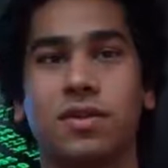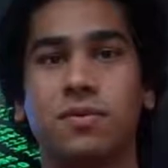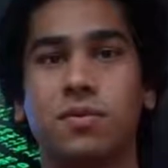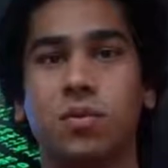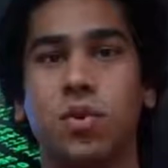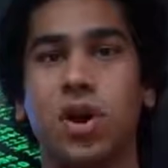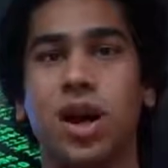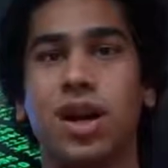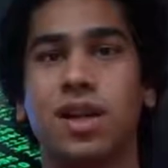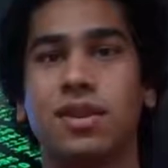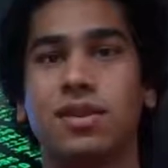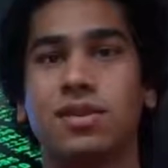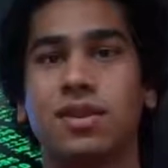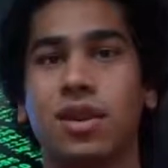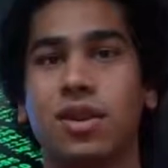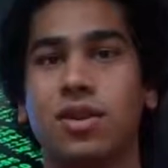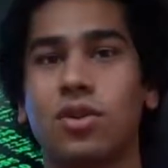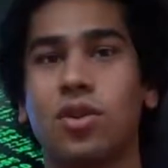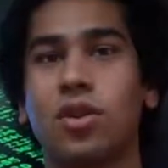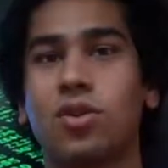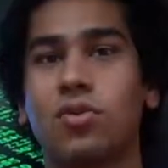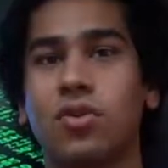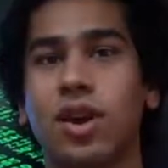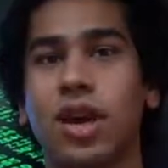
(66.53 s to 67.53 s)
in ways that are
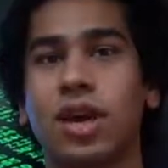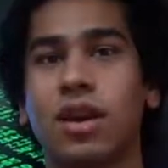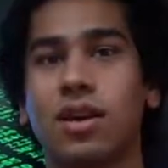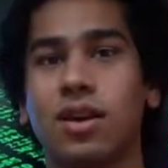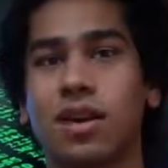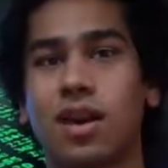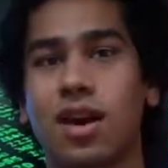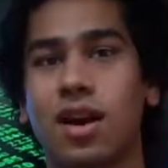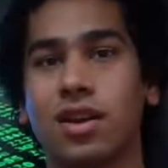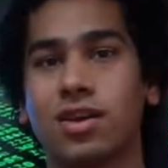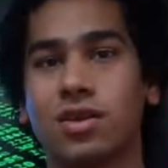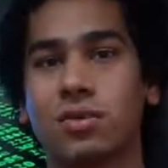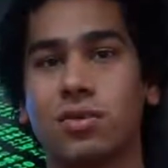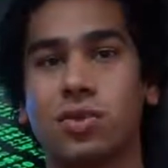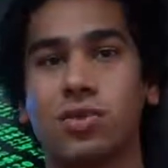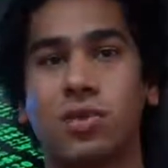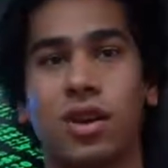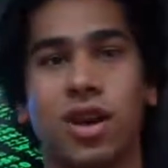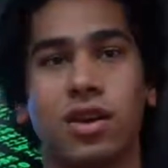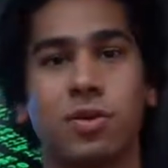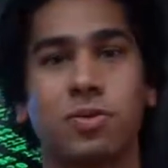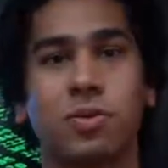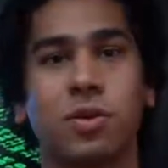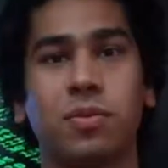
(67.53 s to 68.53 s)
not recognizable
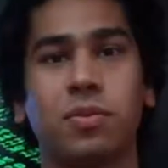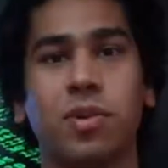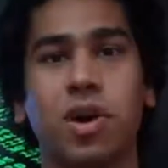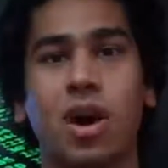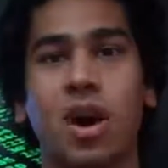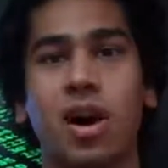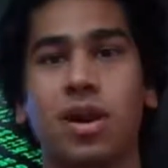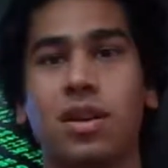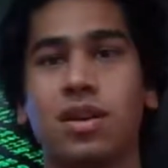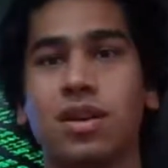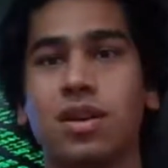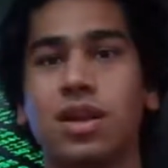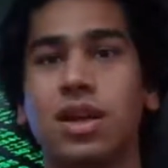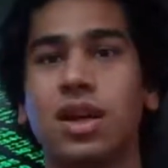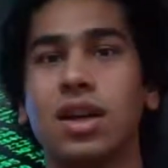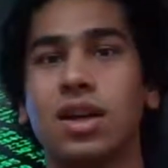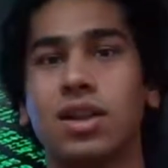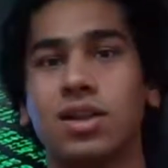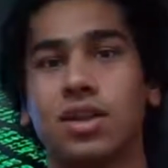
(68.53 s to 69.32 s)
by the proprietor,